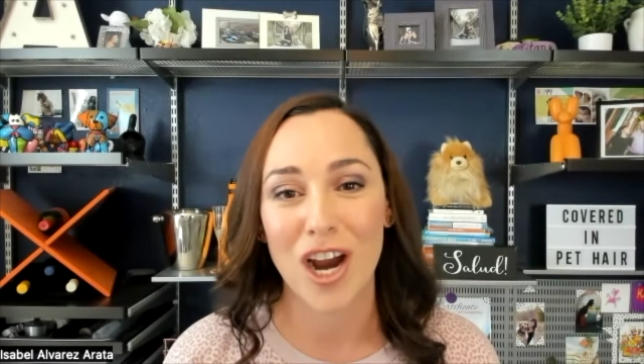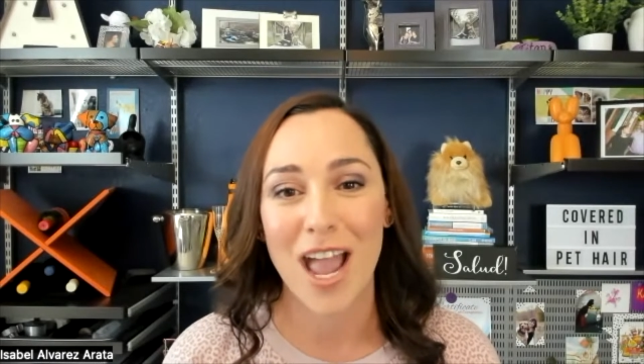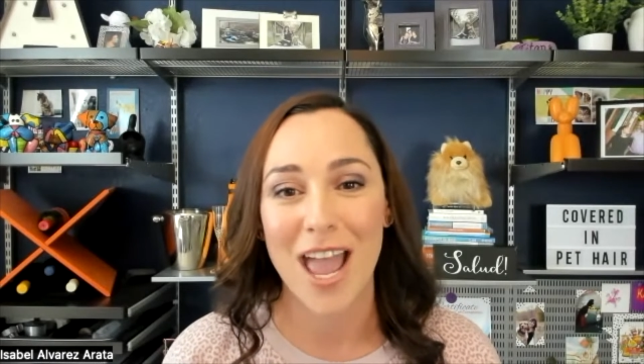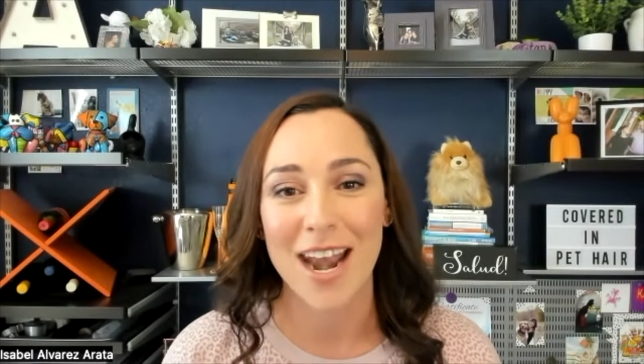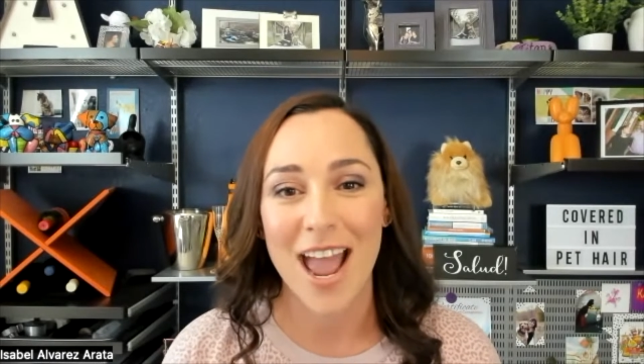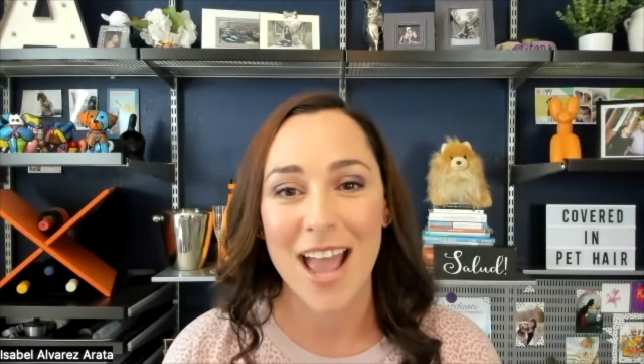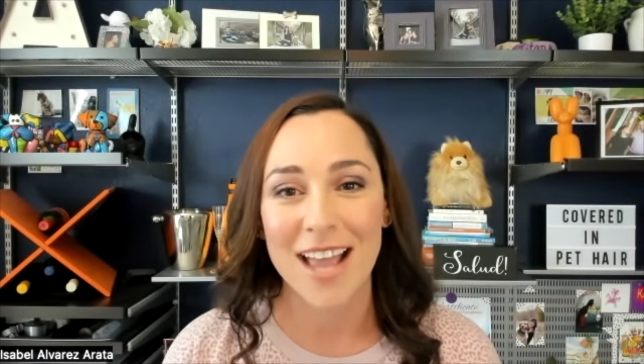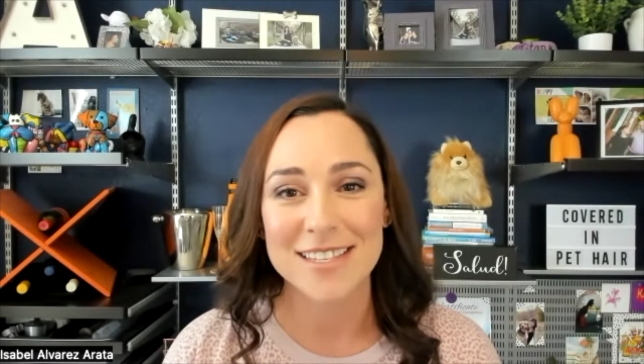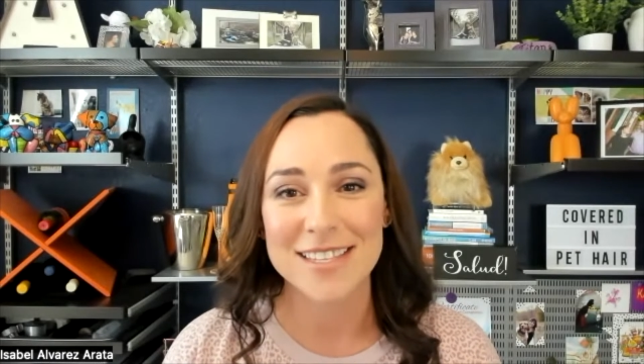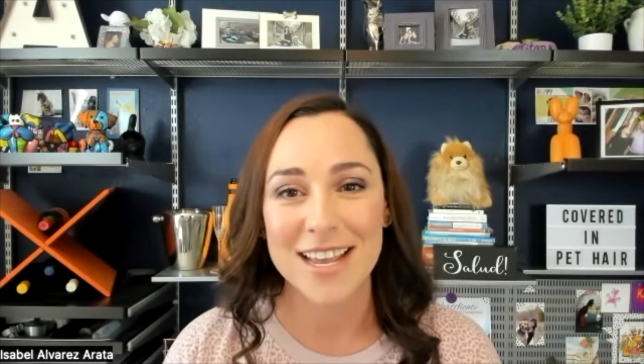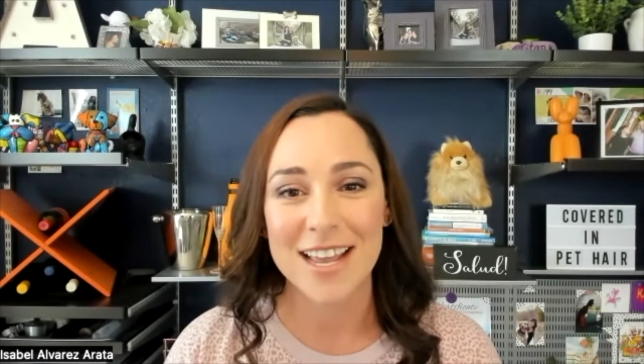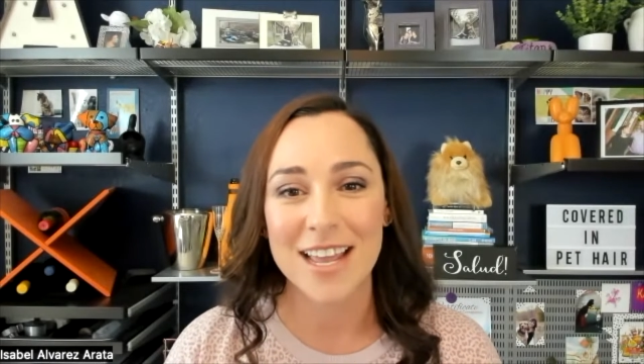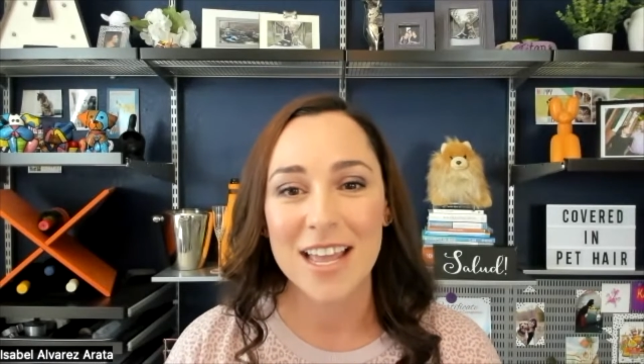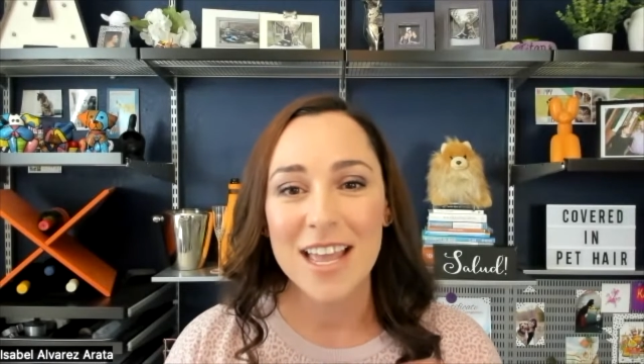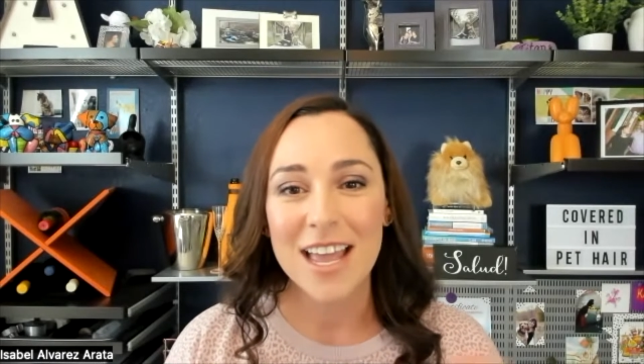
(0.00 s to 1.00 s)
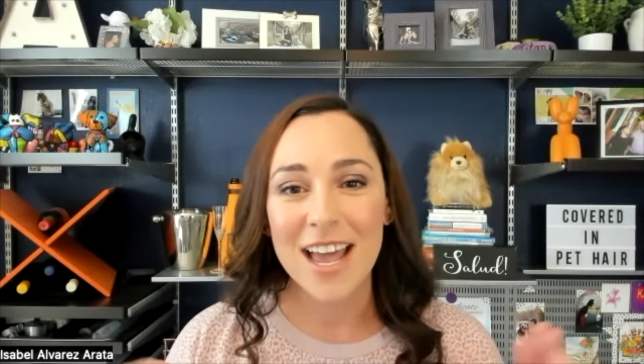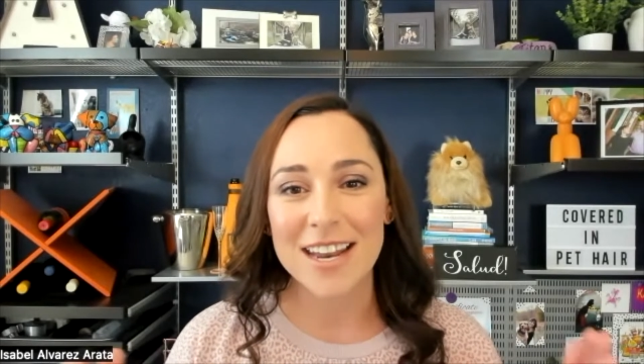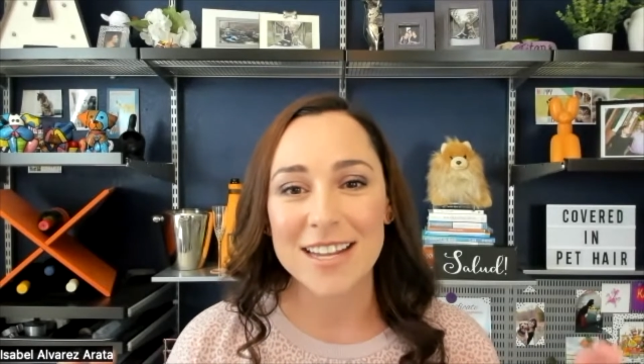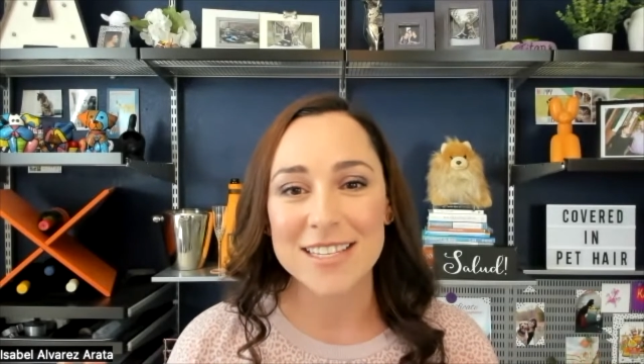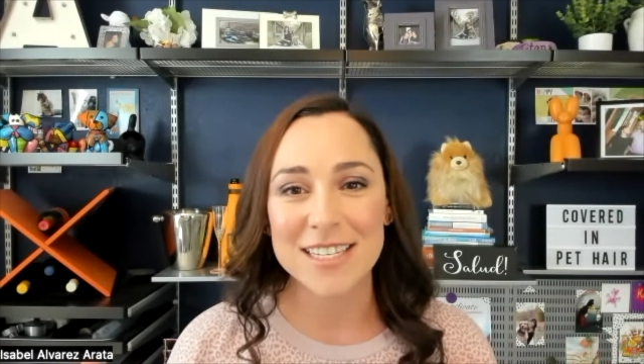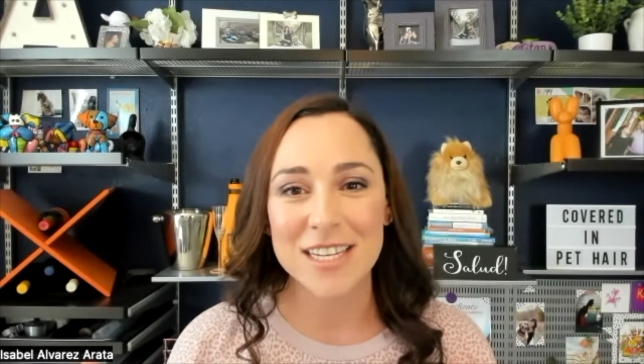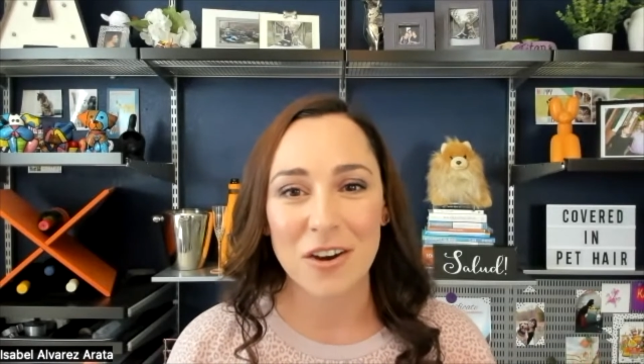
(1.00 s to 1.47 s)
And as like an
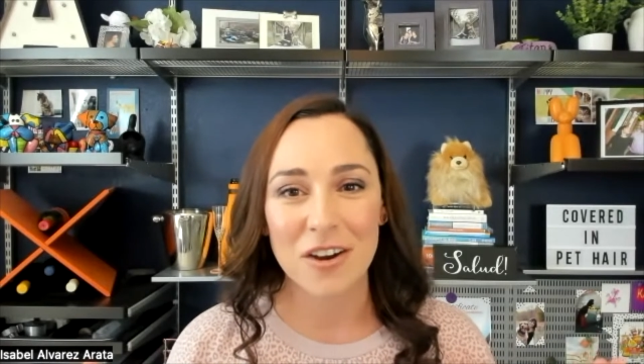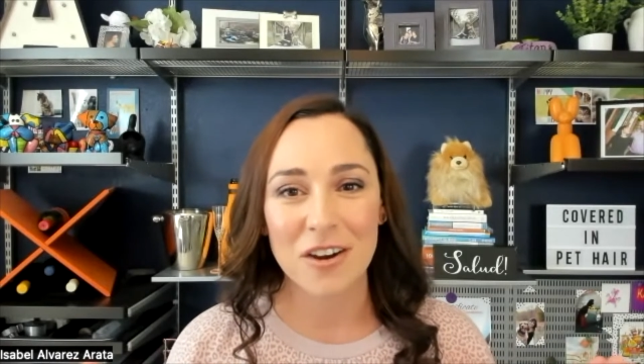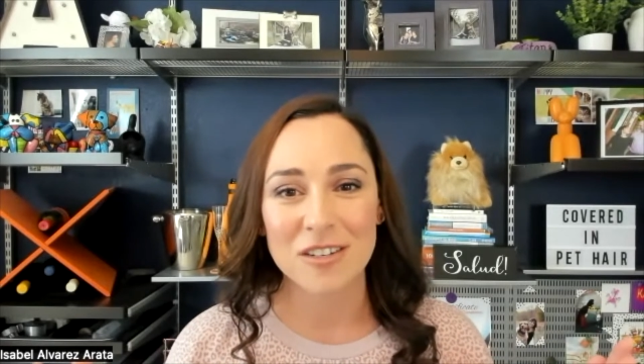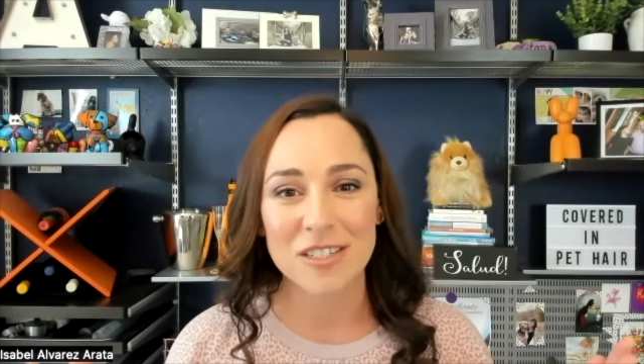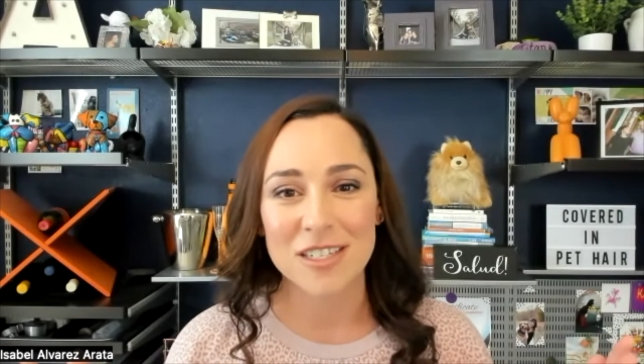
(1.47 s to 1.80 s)
interior